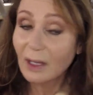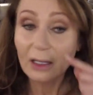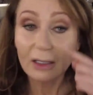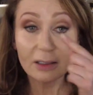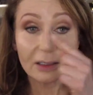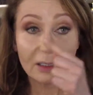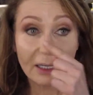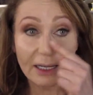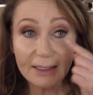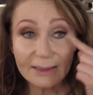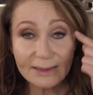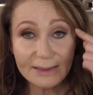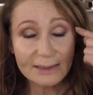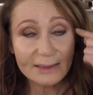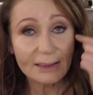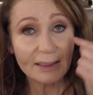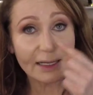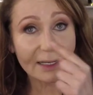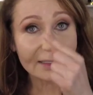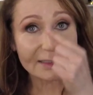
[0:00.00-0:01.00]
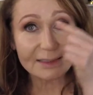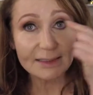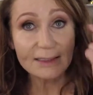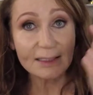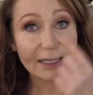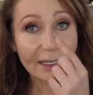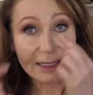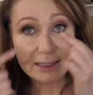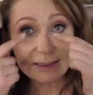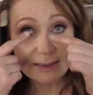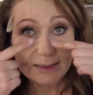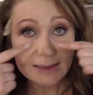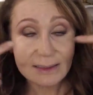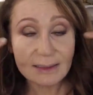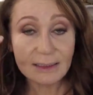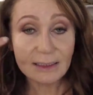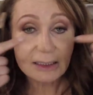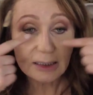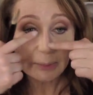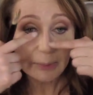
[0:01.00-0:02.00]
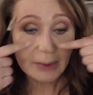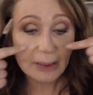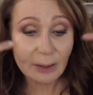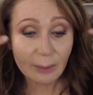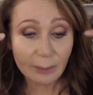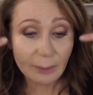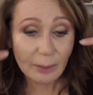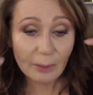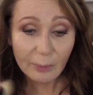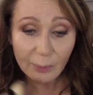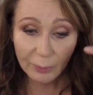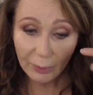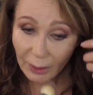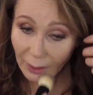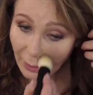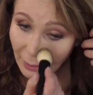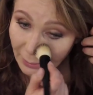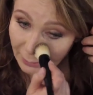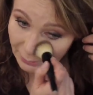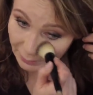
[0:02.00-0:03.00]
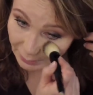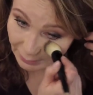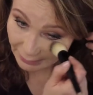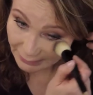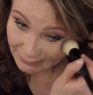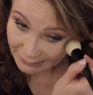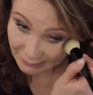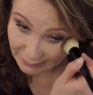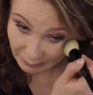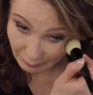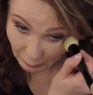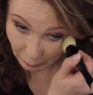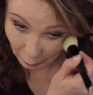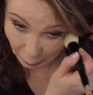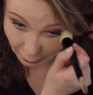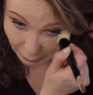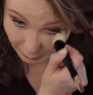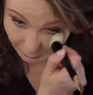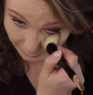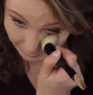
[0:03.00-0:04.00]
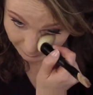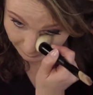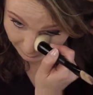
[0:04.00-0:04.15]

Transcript: Less, little bit of product, less is more.